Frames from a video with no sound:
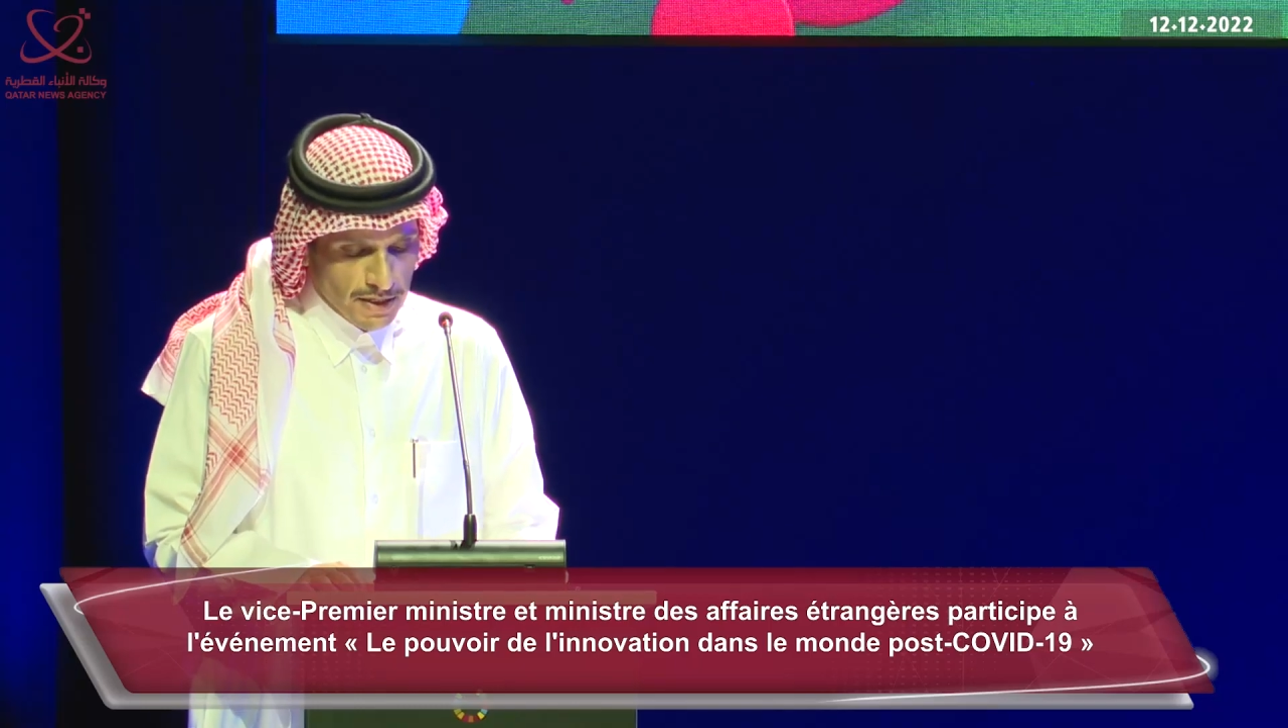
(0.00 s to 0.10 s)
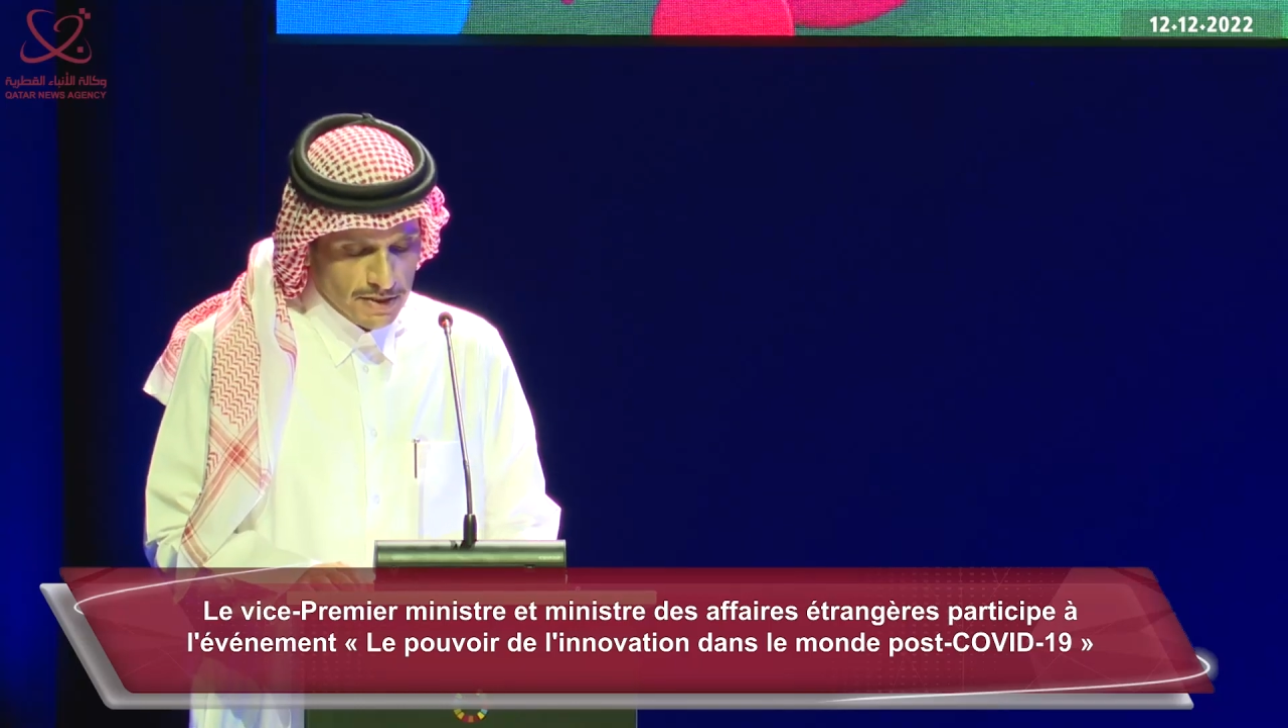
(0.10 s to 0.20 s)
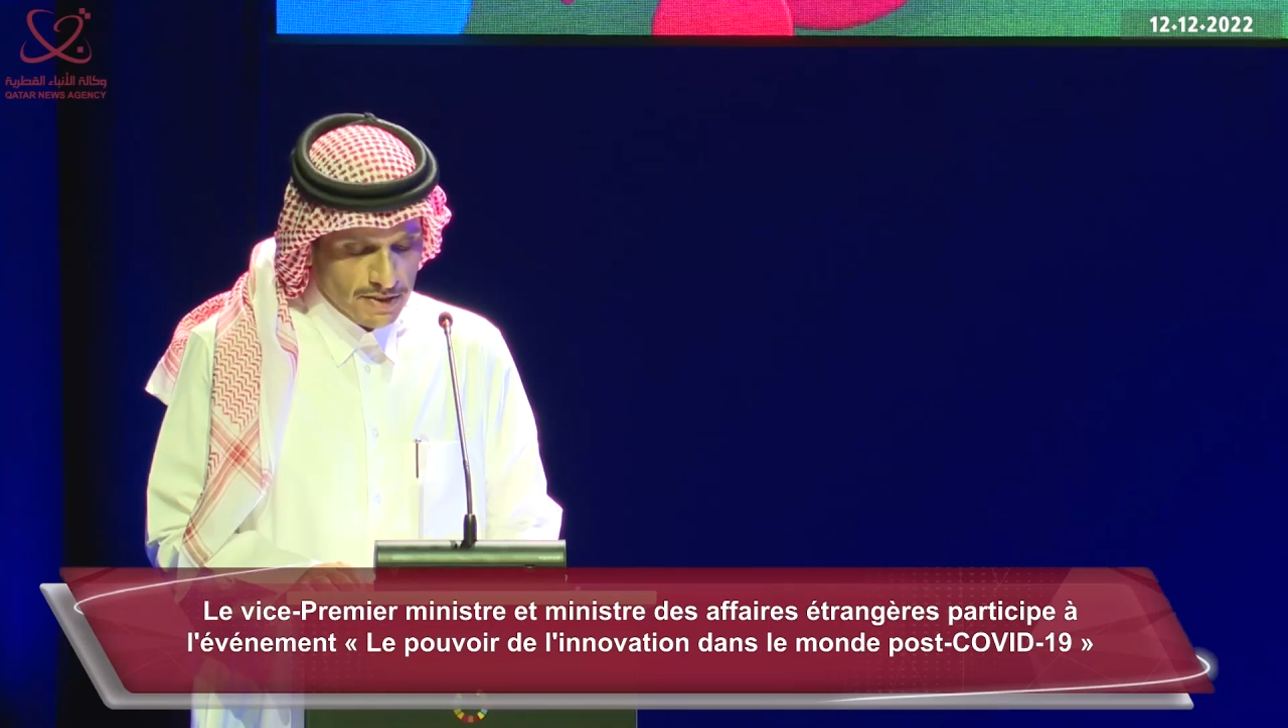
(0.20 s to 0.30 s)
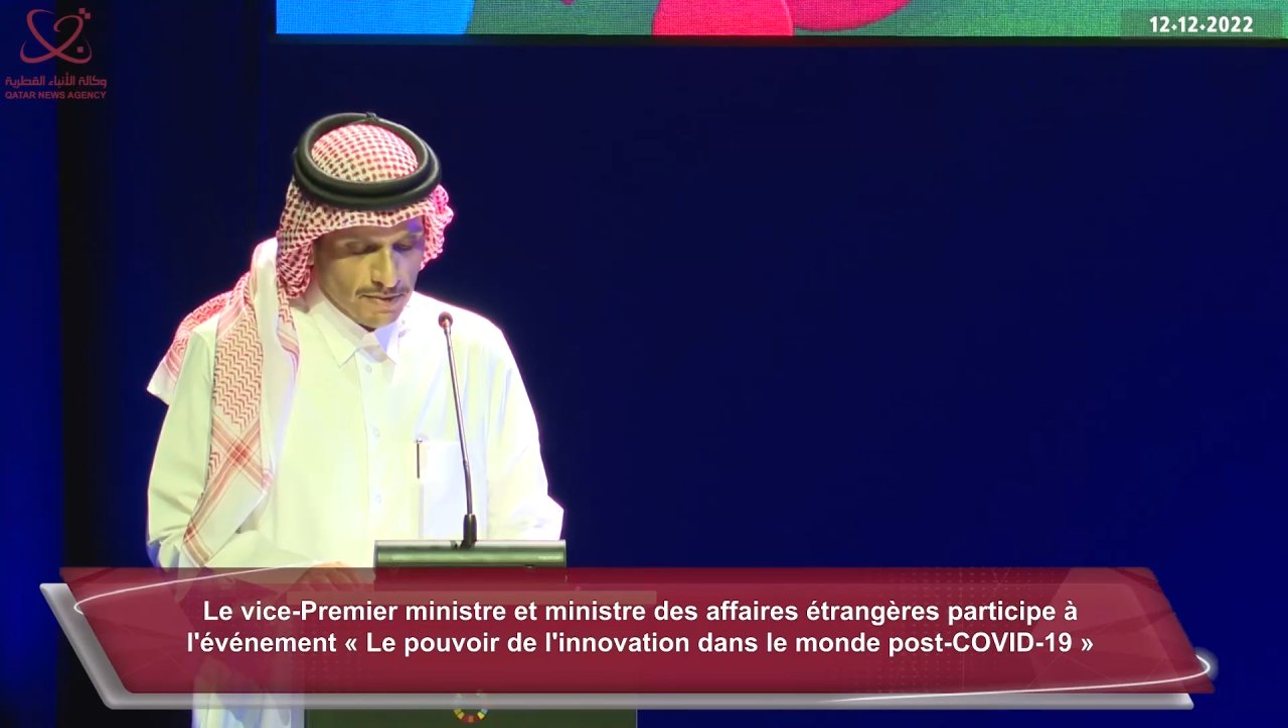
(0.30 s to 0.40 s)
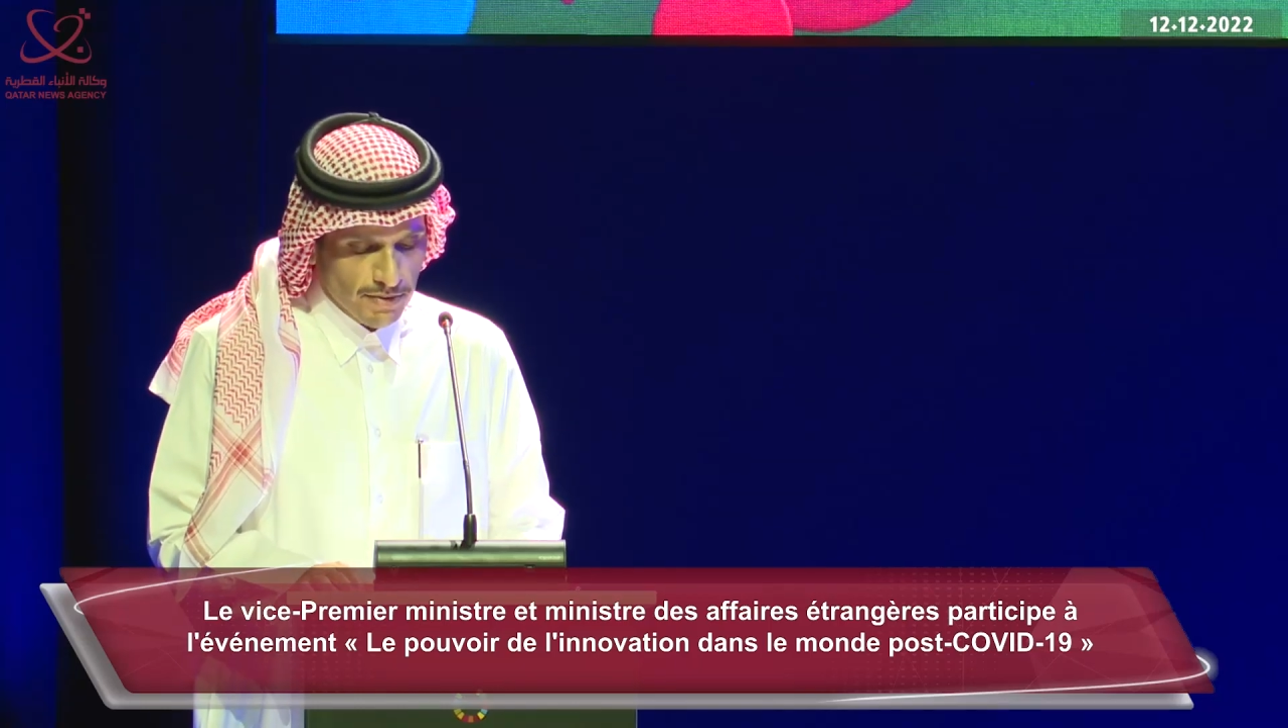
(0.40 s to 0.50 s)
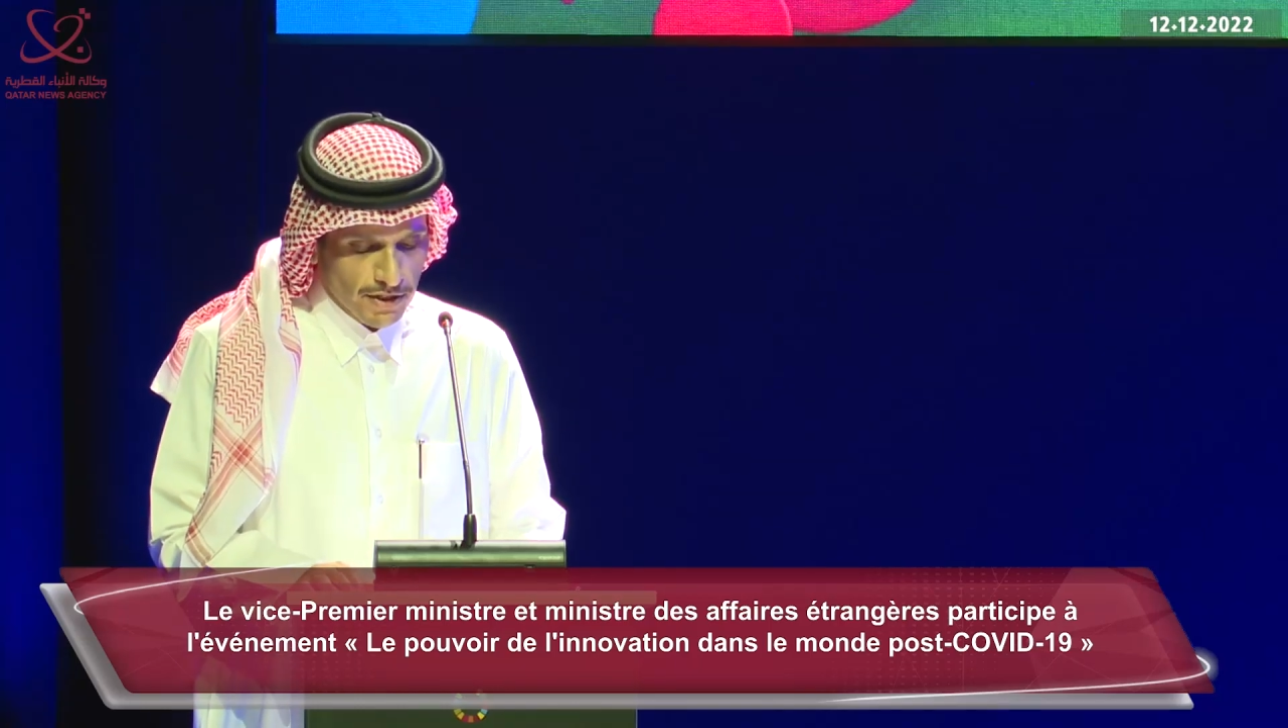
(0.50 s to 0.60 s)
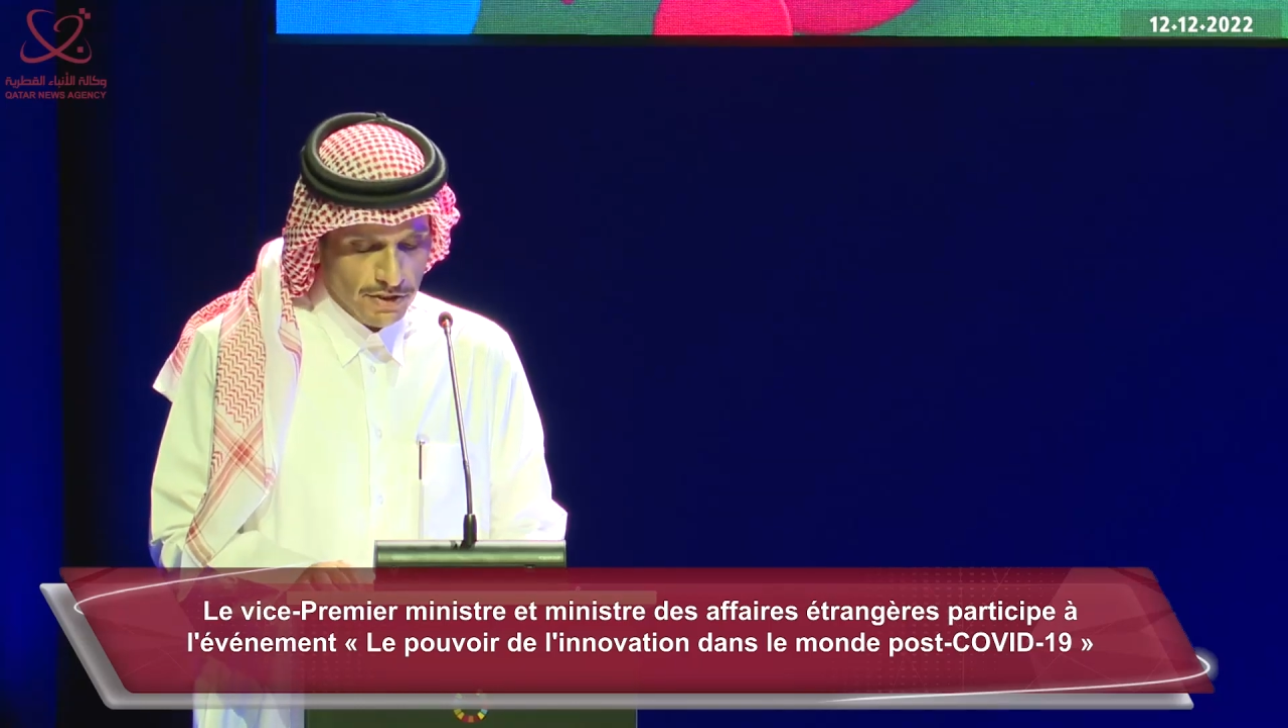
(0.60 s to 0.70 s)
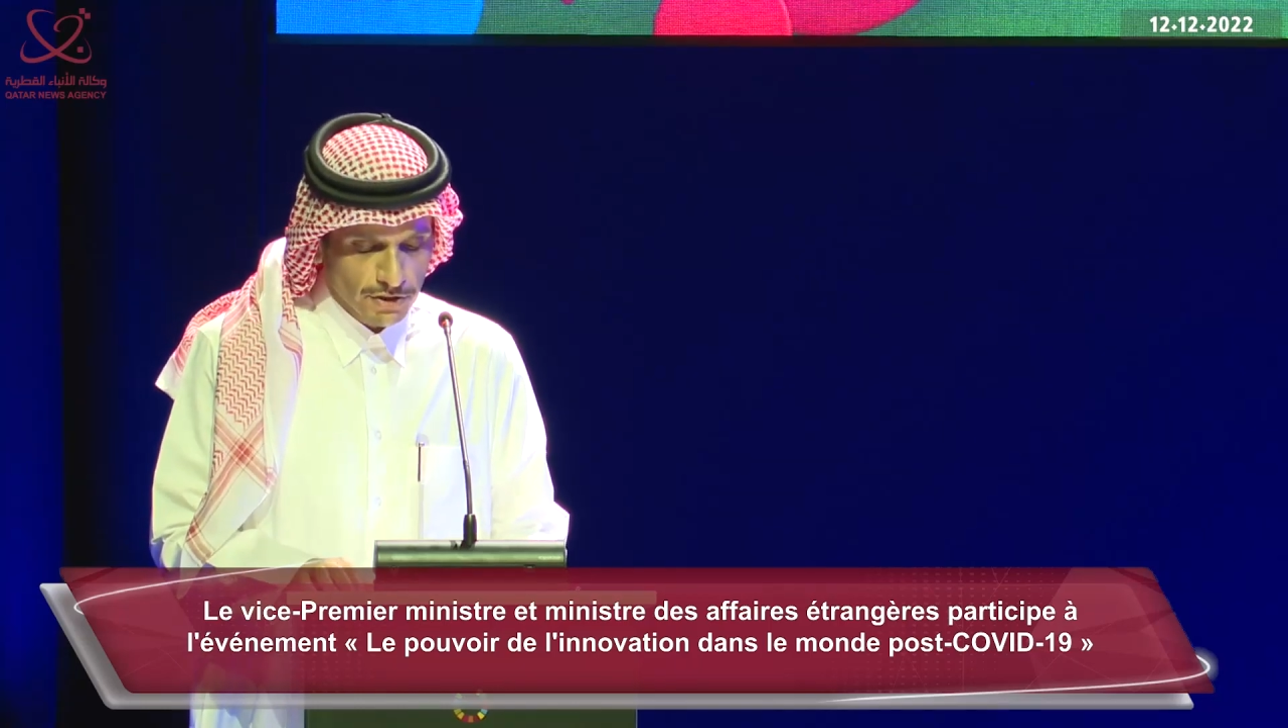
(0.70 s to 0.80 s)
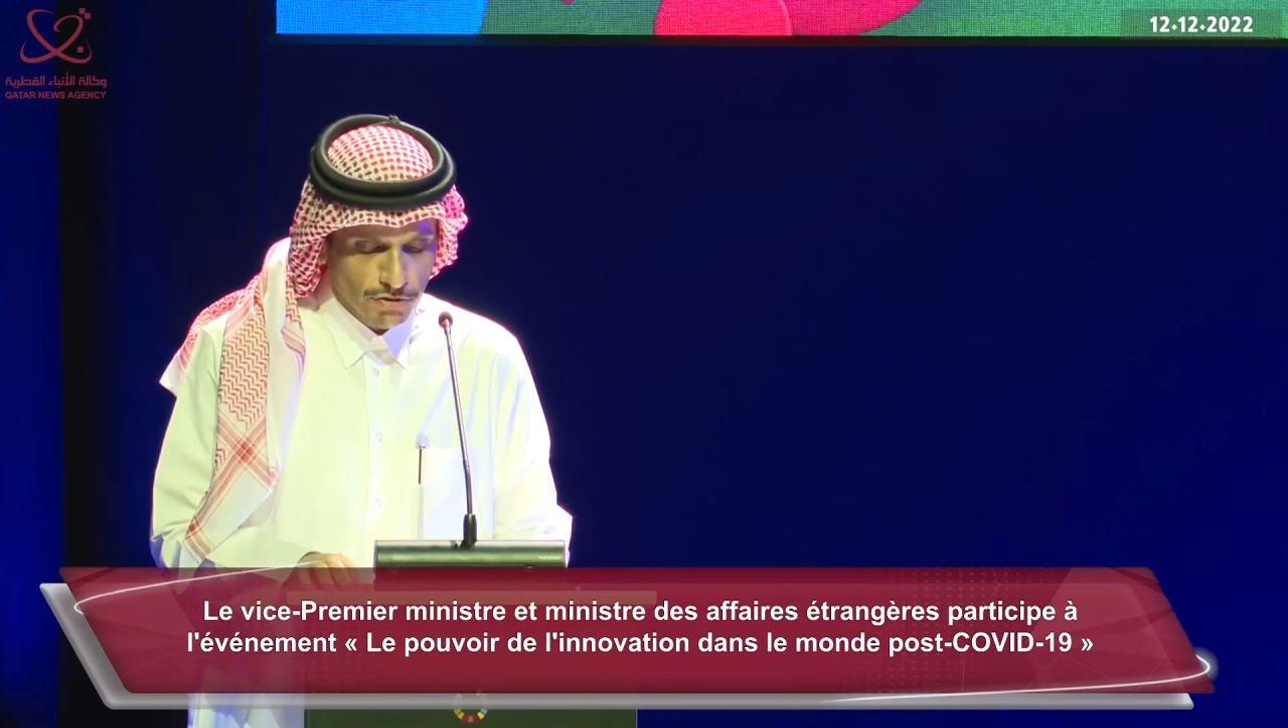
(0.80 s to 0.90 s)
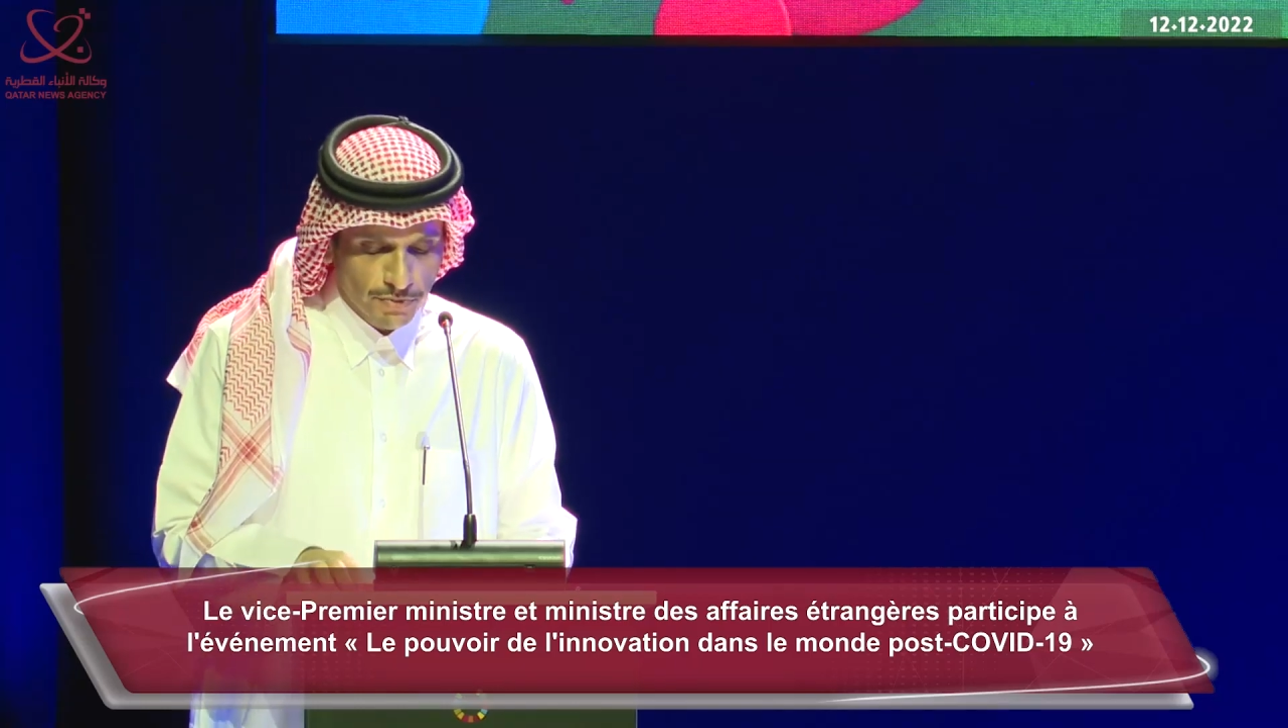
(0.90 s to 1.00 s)
it's a
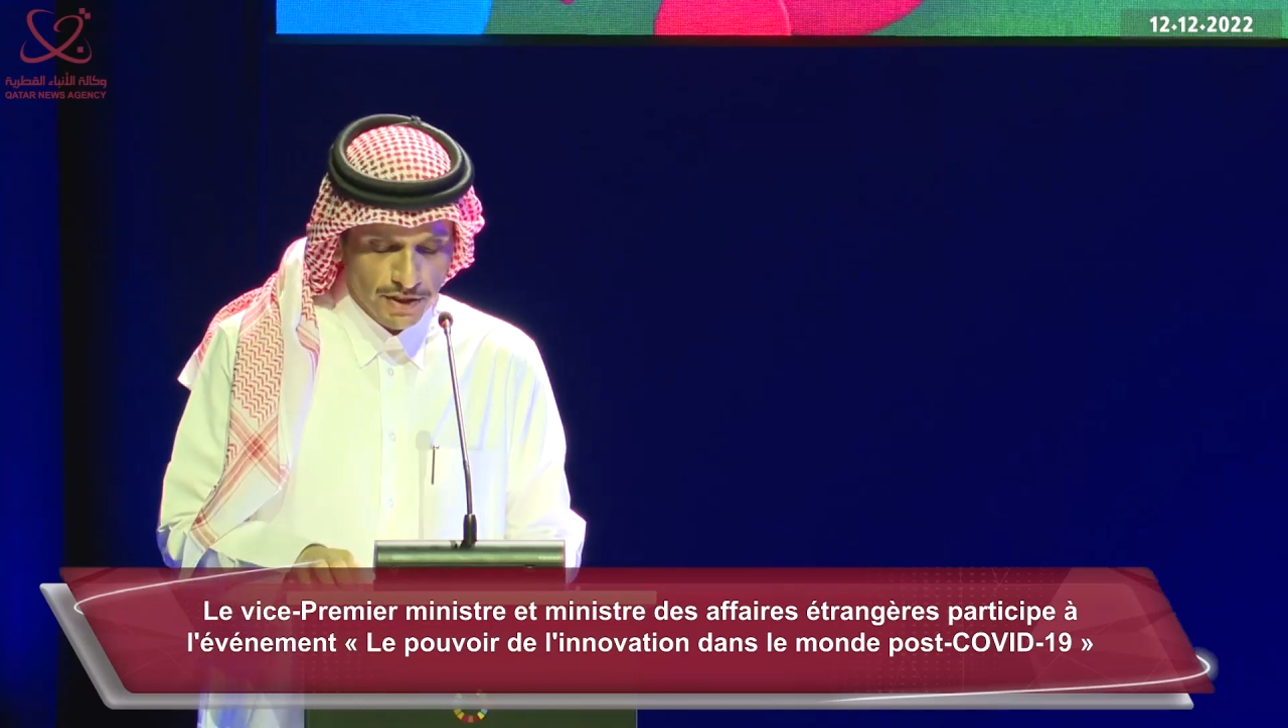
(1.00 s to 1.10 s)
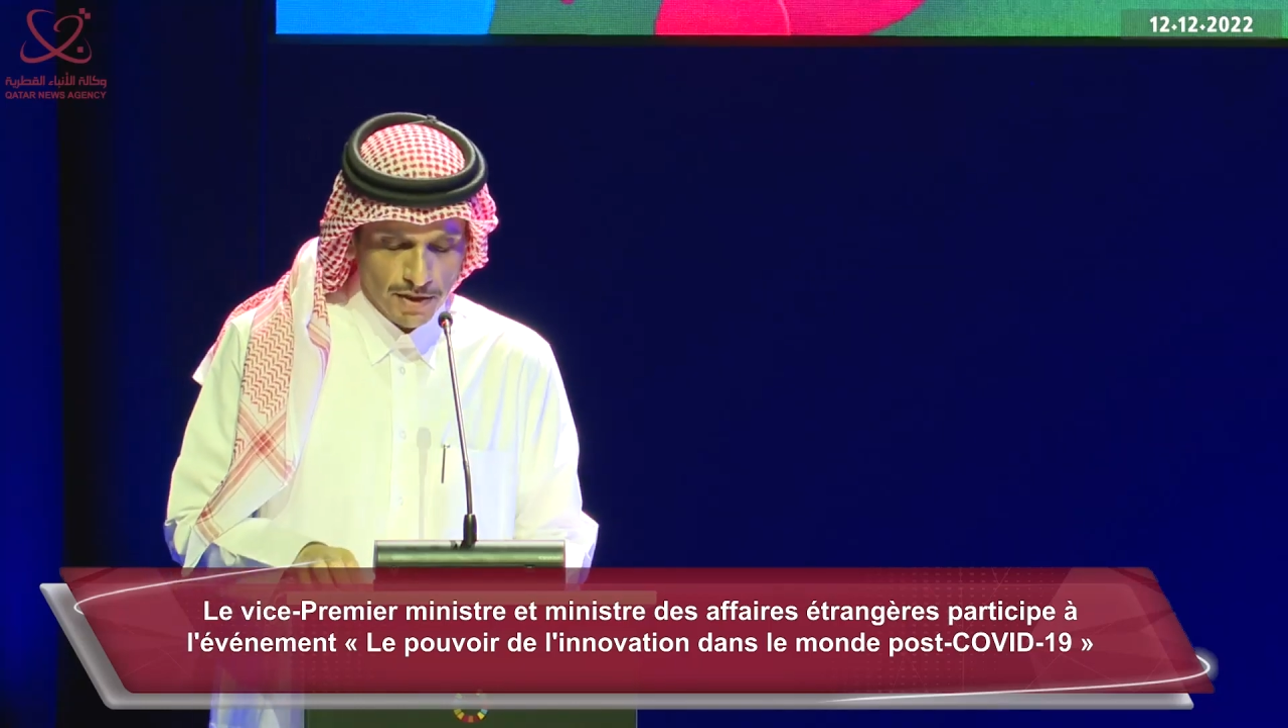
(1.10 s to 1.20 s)
pleasure to be